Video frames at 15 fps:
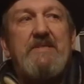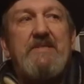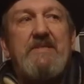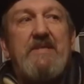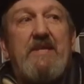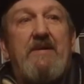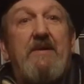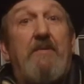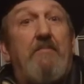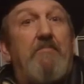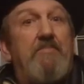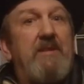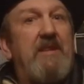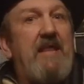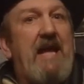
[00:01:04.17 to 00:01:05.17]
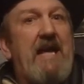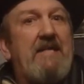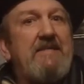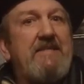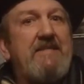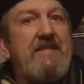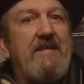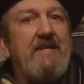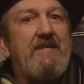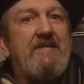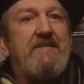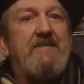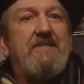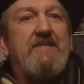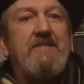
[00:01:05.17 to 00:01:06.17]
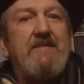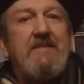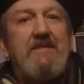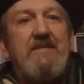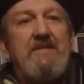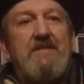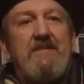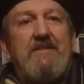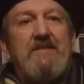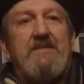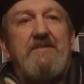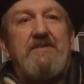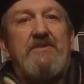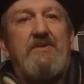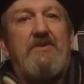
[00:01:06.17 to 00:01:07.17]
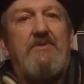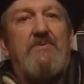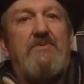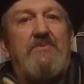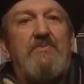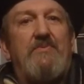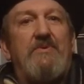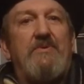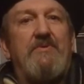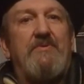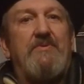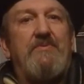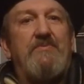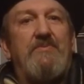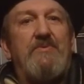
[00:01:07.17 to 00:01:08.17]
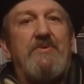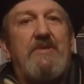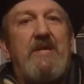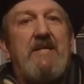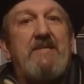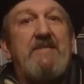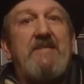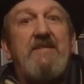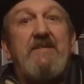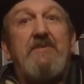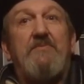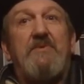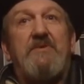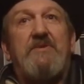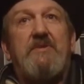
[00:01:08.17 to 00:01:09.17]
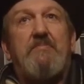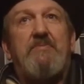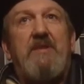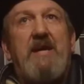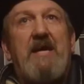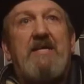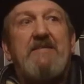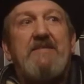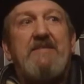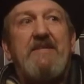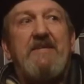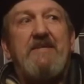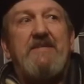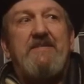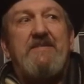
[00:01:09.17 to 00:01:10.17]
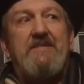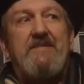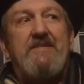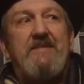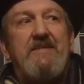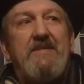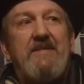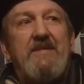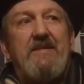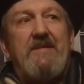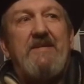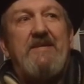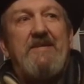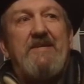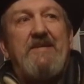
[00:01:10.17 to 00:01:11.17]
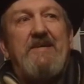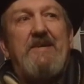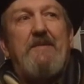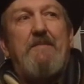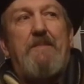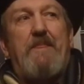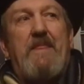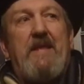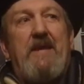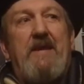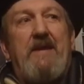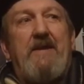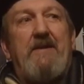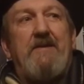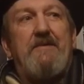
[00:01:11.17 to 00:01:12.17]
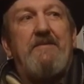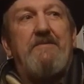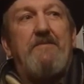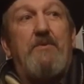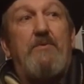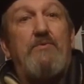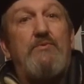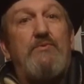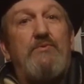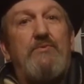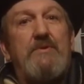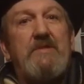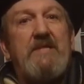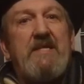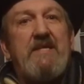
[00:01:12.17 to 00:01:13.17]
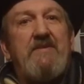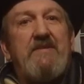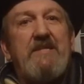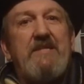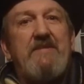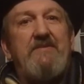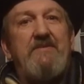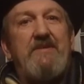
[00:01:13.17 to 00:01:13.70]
the plastics. You know, we're not dealing with the plastics. And, oh, an alien